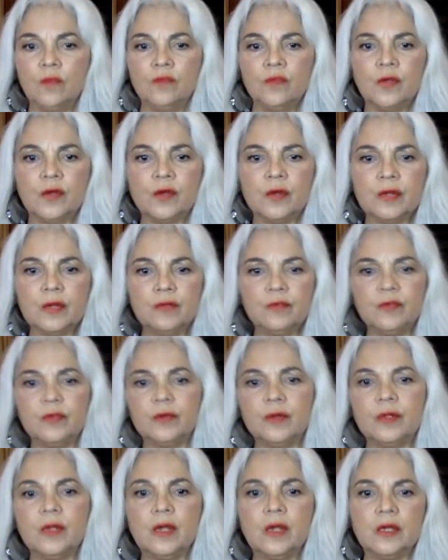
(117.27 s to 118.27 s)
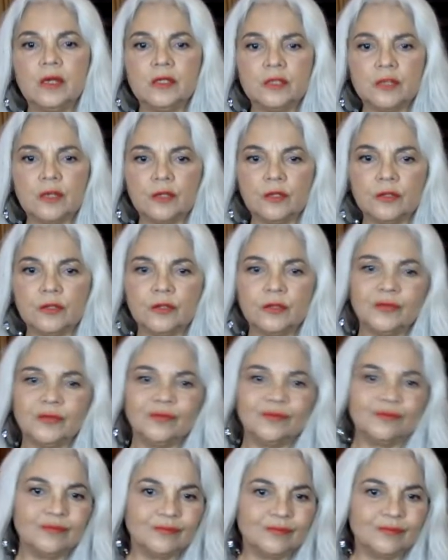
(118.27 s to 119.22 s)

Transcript: Very, very high dollar